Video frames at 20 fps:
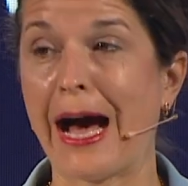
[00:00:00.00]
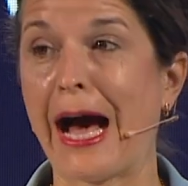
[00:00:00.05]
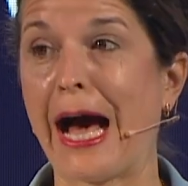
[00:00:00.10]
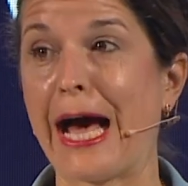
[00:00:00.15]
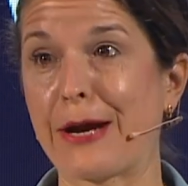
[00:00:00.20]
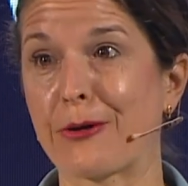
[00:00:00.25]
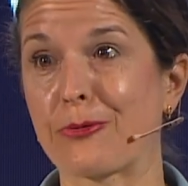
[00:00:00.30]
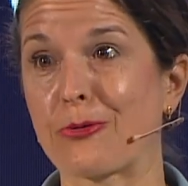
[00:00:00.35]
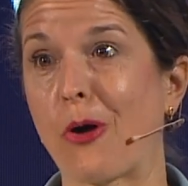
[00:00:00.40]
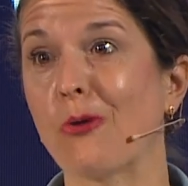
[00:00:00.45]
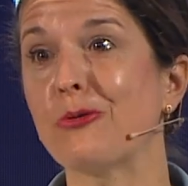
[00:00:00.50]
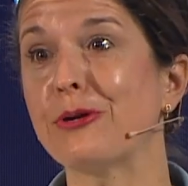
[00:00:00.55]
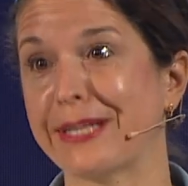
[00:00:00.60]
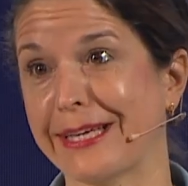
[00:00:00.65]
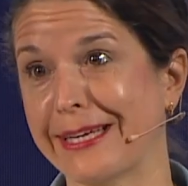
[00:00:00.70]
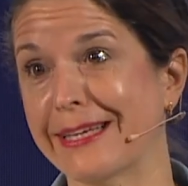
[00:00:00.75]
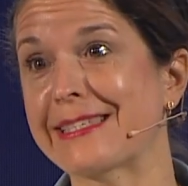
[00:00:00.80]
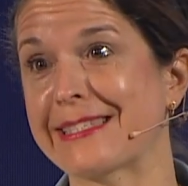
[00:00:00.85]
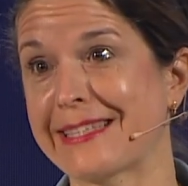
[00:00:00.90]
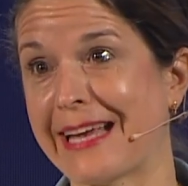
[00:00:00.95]
I wrote
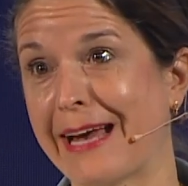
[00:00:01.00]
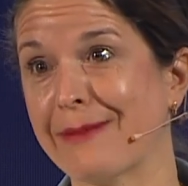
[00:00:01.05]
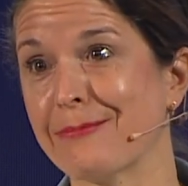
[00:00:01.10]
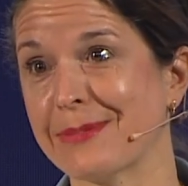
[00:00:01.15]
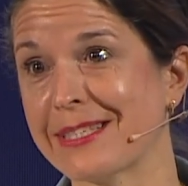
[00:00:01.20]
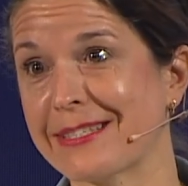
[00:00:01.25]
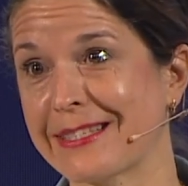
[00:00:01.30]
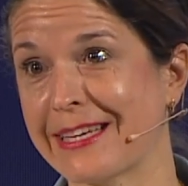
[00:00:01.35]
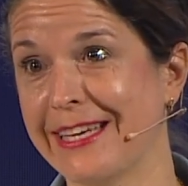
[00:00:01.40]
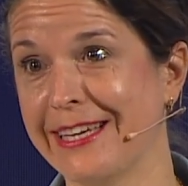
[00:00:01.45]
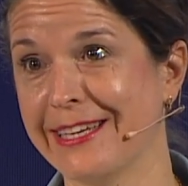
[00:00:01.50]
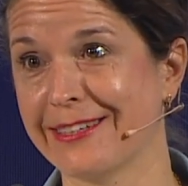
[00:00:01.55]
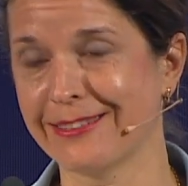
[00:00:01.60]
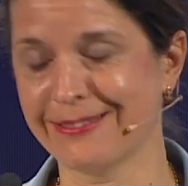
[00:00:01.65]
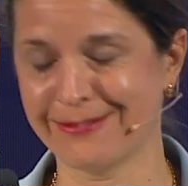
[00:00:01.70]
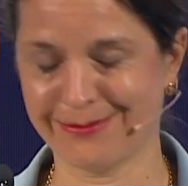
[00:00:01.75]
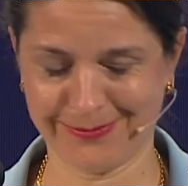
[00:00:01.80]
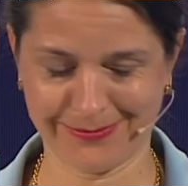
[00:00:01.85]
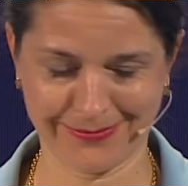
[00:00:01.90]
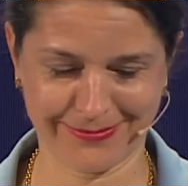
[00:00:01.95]
exams here,
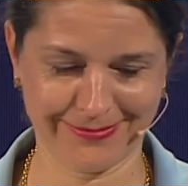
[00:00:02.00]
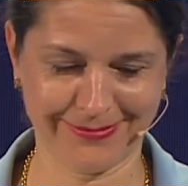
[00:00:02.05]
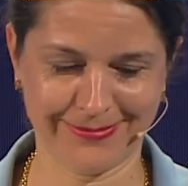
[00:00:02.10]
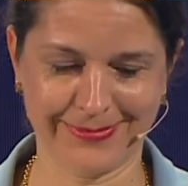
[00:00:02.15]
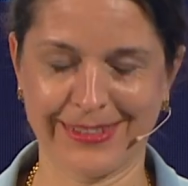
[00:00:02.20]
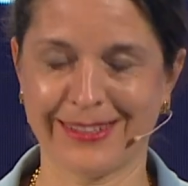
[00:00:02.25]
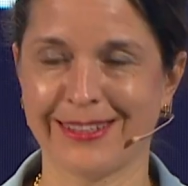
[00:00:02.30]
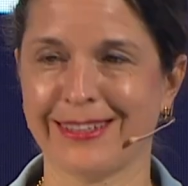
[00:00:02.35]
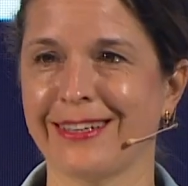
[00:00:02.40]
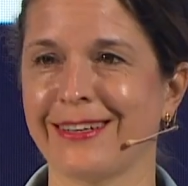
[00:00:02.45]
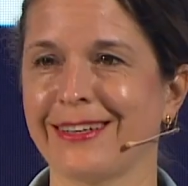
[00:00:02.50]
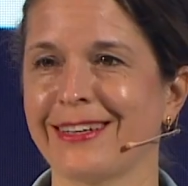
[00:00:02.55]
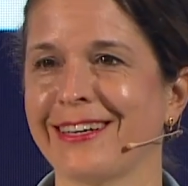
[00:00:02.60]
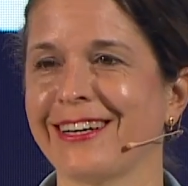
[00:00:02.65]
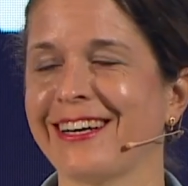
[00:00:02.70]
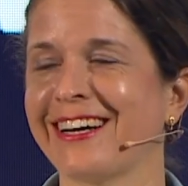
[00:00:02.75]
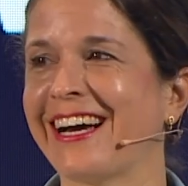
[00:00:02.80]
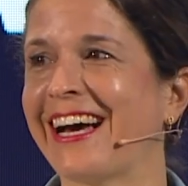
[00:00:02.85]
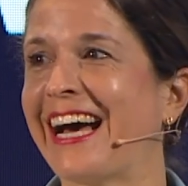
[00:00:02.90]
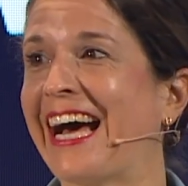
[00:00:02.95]

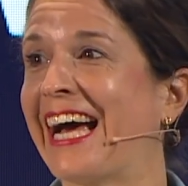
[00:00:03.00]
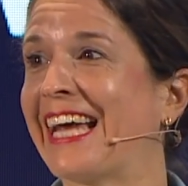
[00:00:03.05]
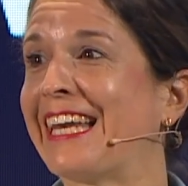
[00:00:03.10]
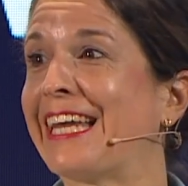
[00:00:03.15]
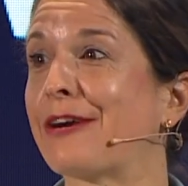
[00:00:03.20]
and